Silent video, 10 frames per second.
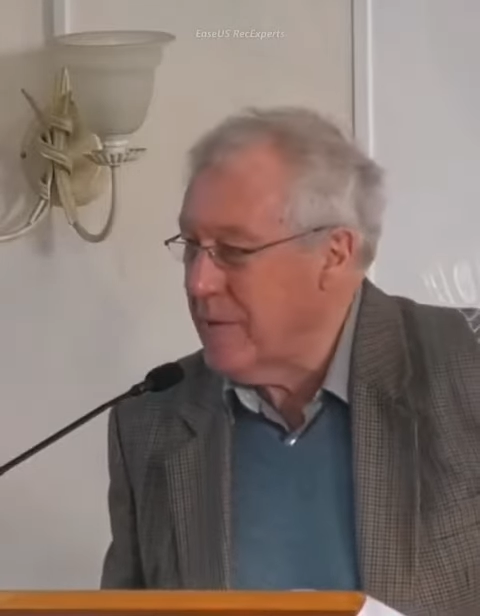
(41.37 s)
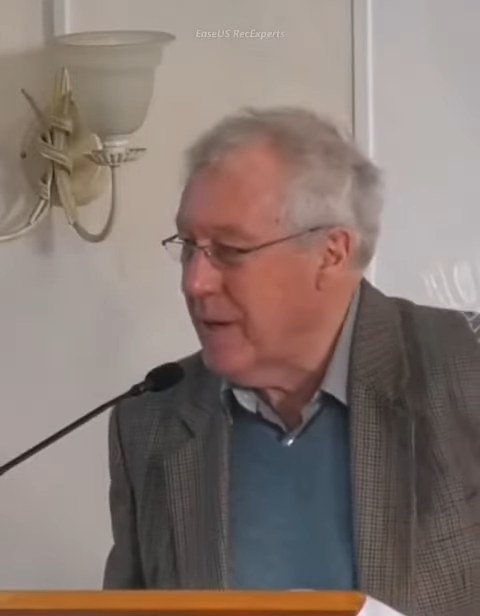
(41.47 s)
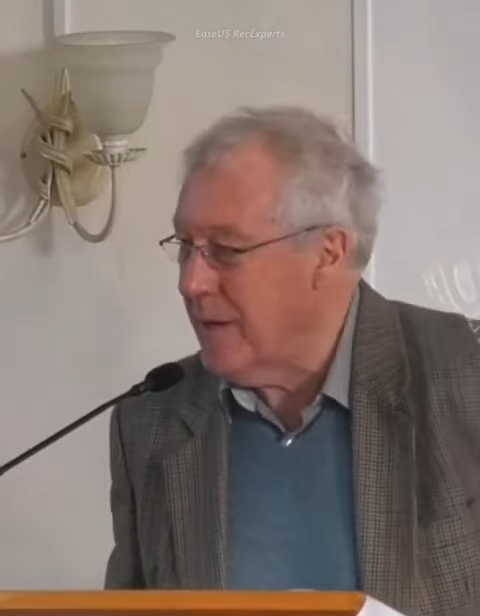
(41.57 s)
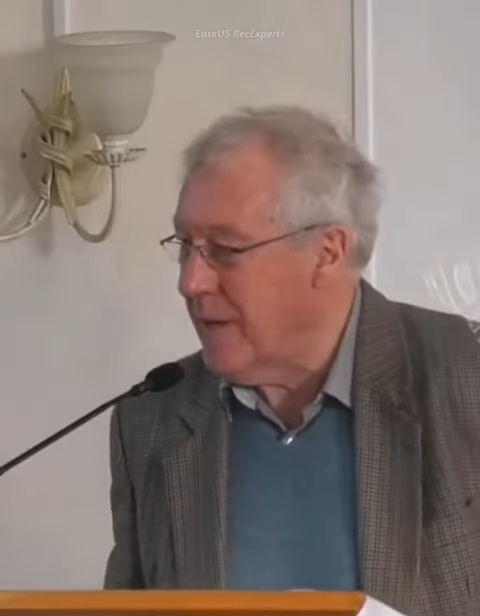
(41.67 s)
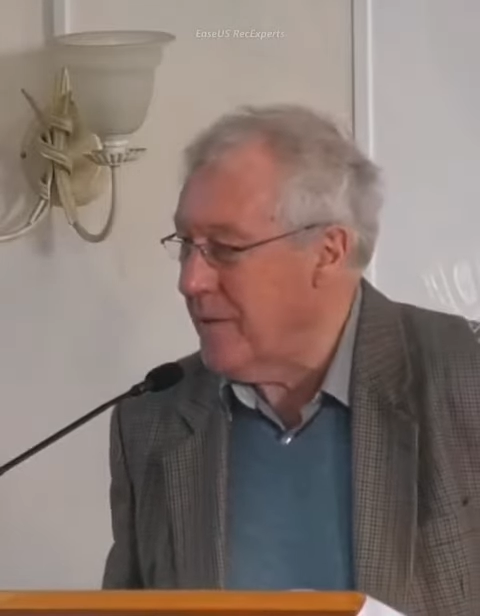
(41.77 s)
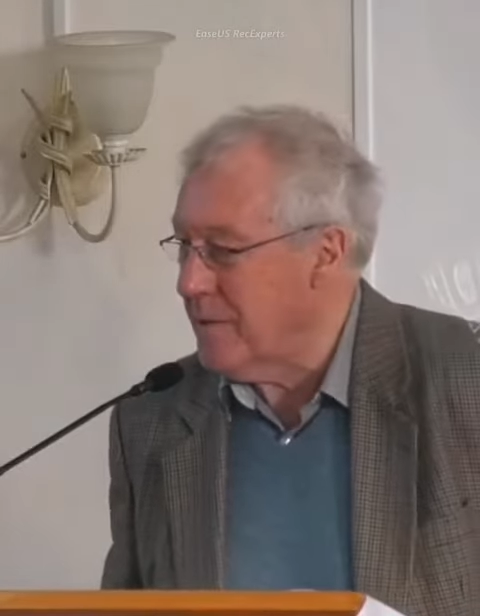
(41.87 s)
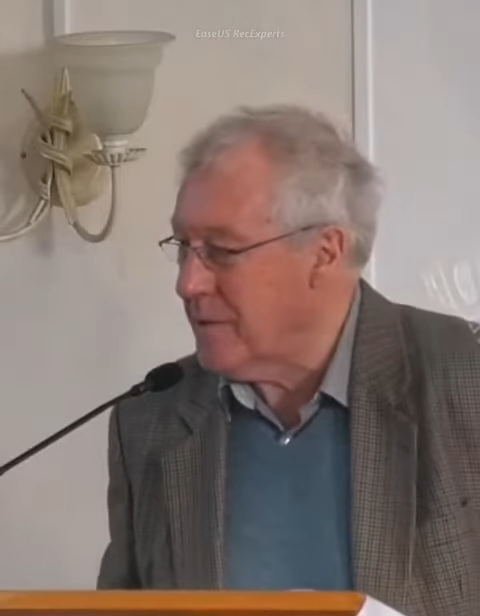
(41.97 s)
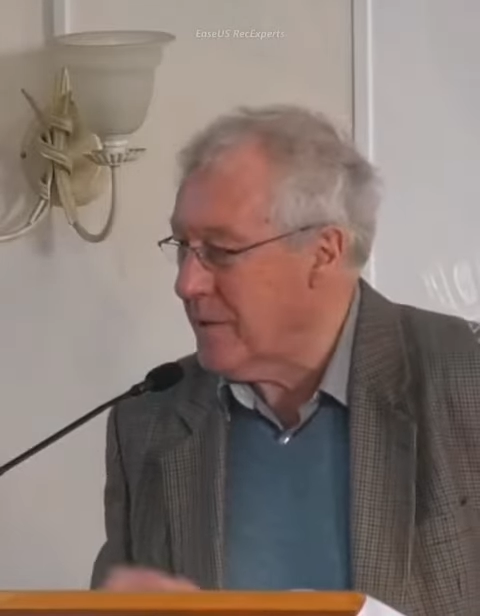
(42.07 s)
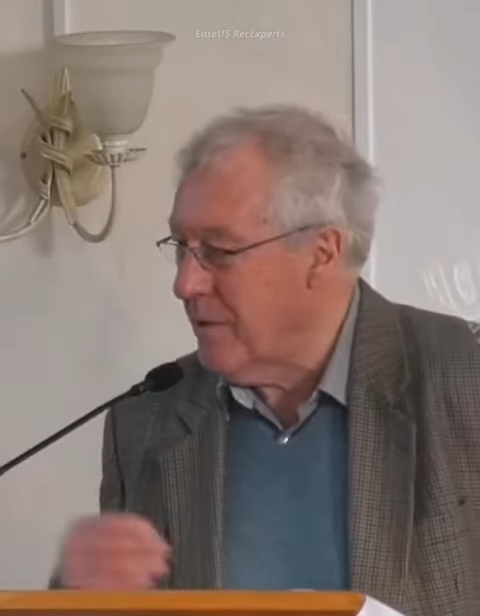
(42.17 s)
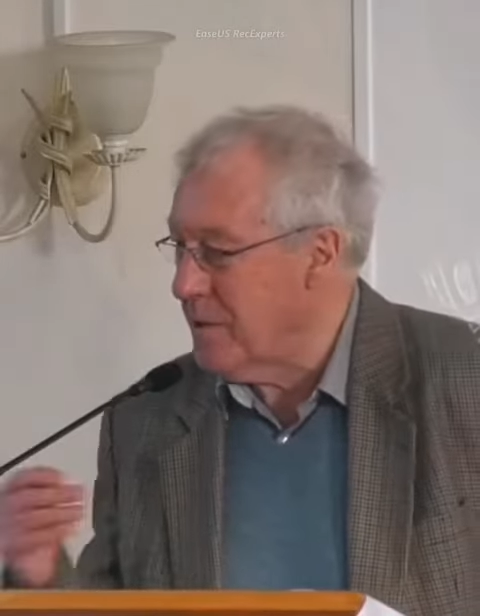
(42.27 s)
and to
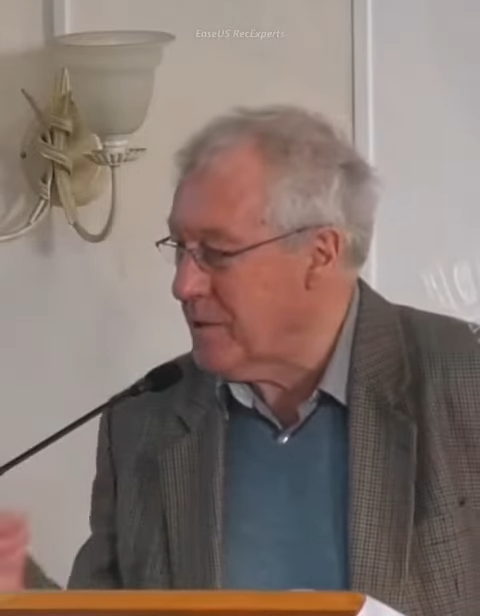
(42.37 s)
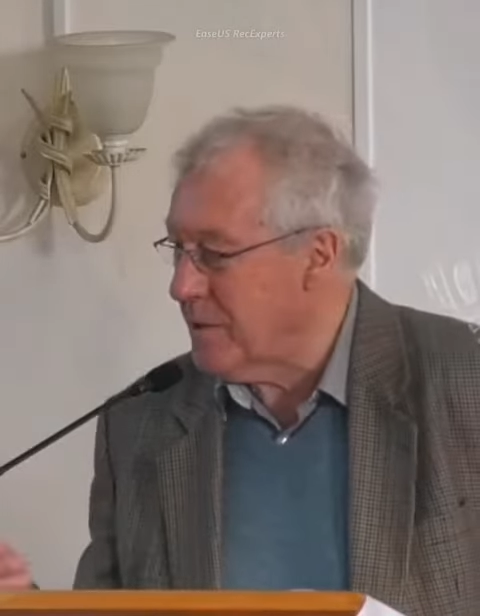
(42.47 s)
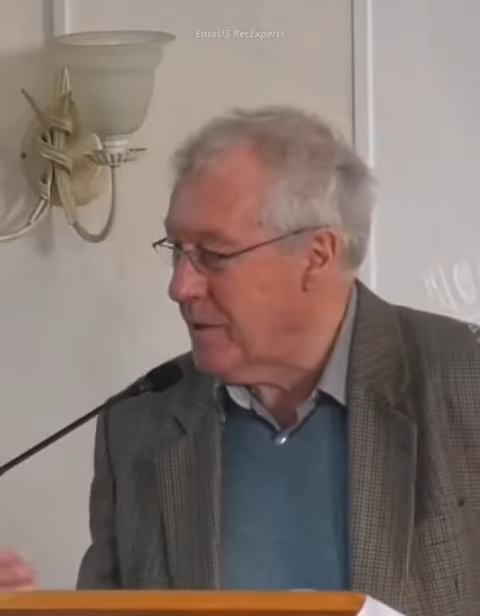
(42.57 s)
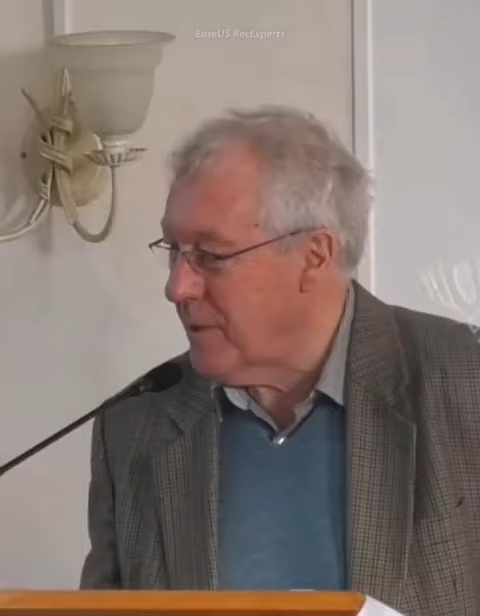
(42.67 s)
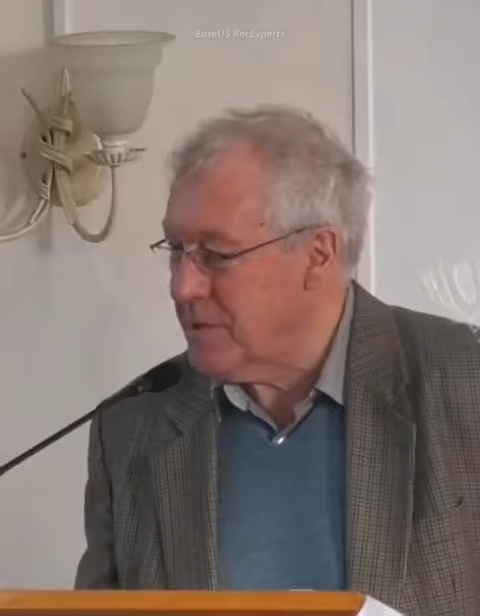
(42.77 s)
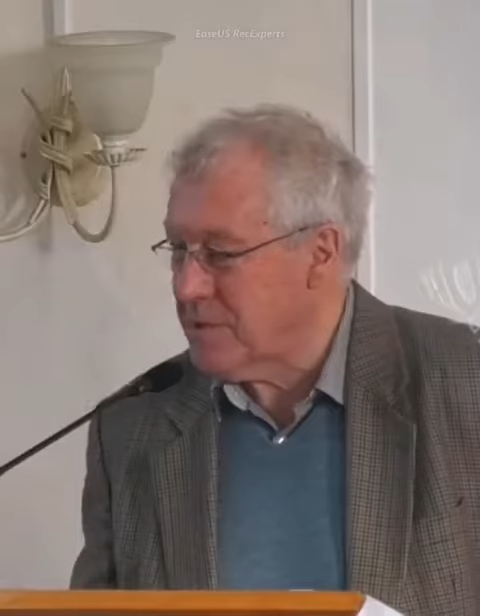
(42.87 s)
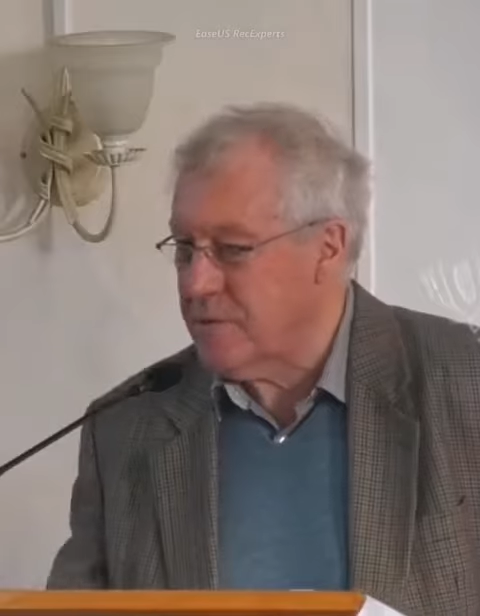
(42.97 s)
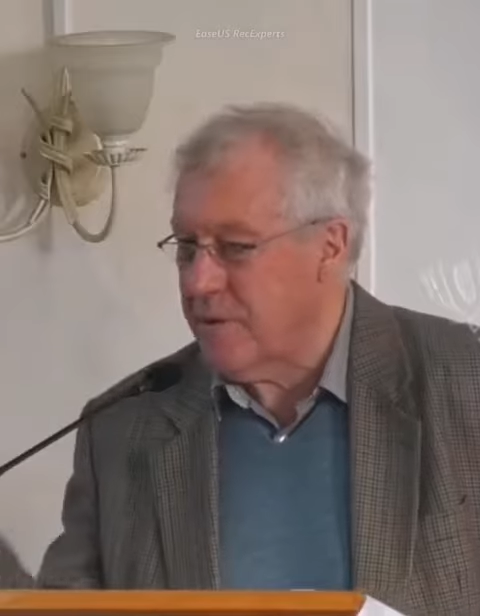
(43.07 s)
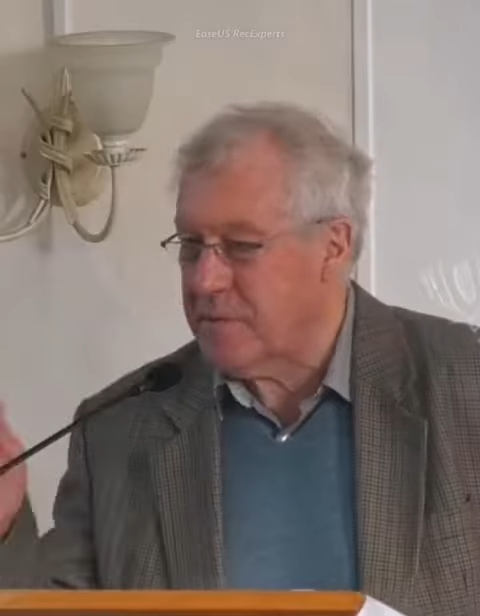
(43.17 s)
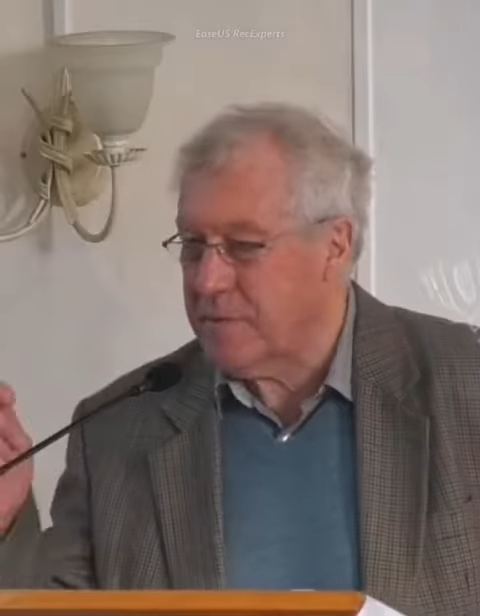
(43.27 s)
go into certain places,
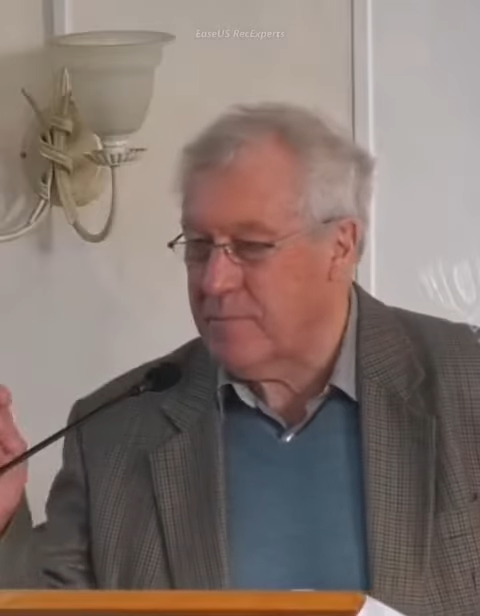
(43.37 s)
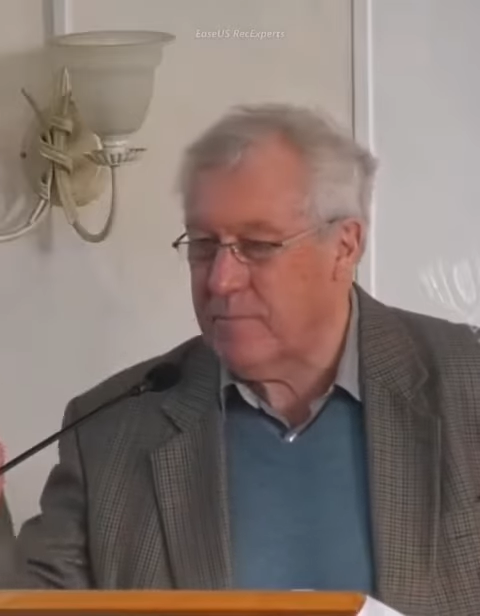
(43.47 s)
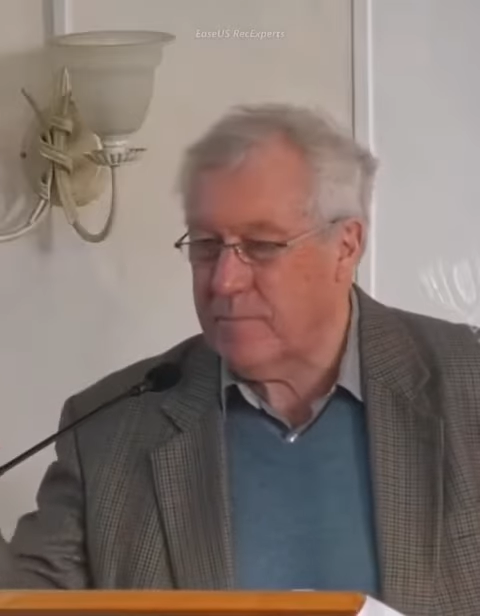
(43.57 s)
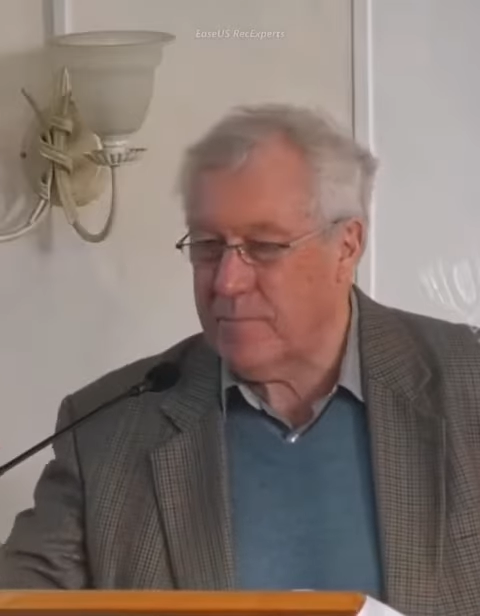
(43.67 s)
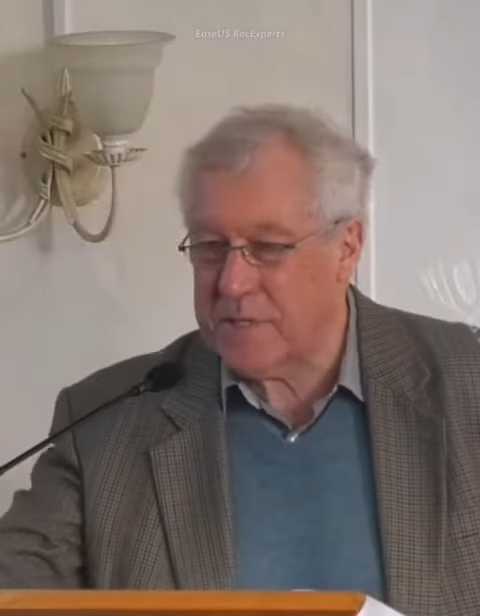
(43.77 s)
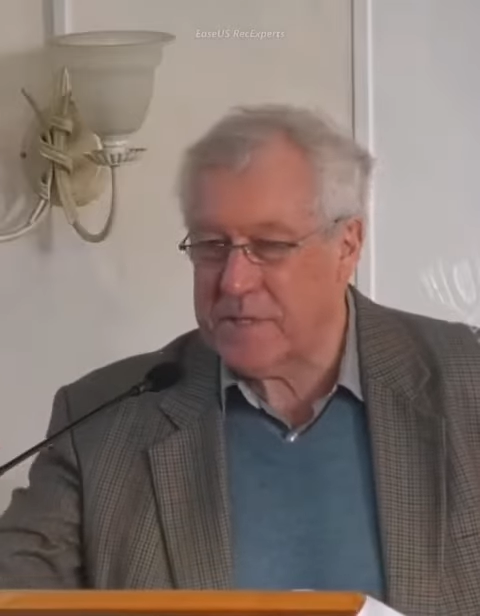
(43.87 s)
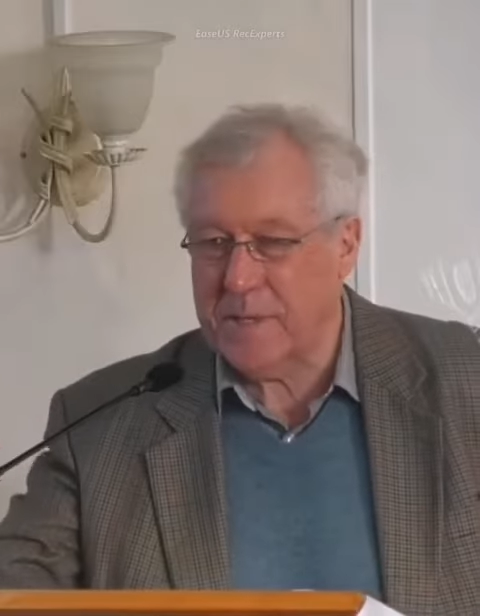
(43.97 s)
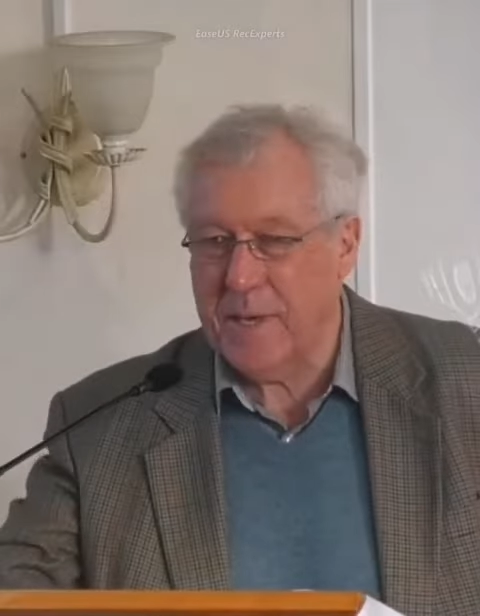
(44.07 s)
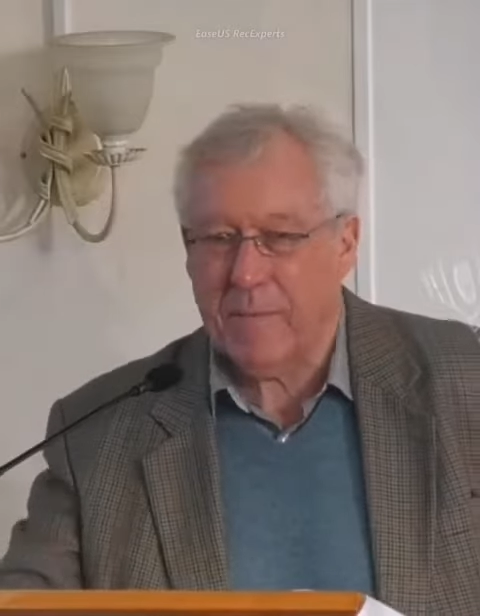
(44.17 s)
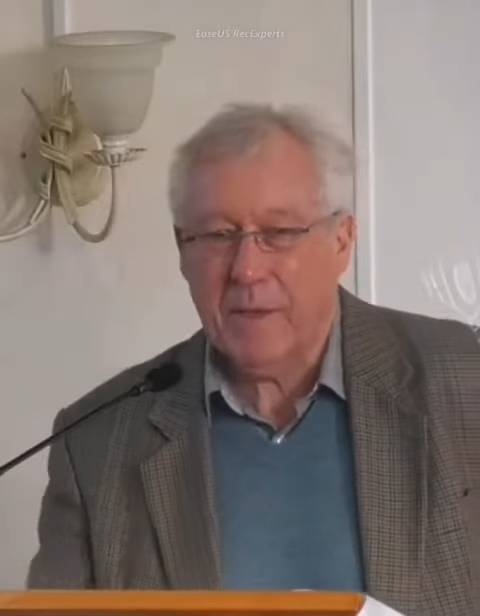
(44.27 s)
you have to press the app.